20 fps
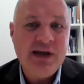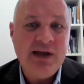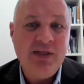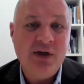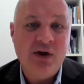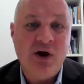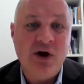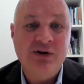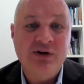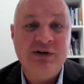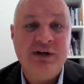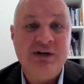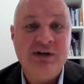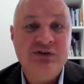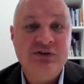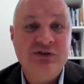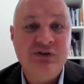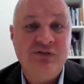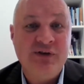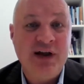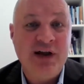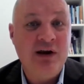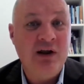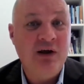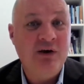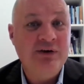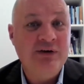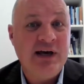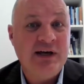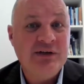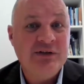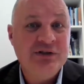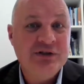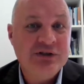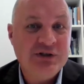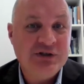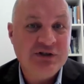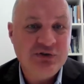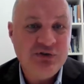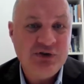in the context of
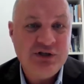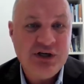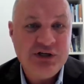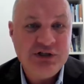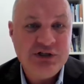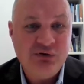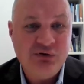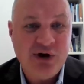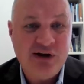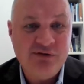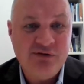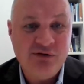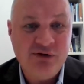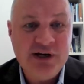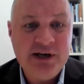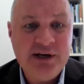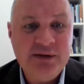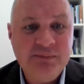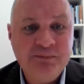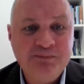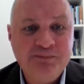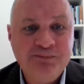Anglo-Dutch strategic rivalry.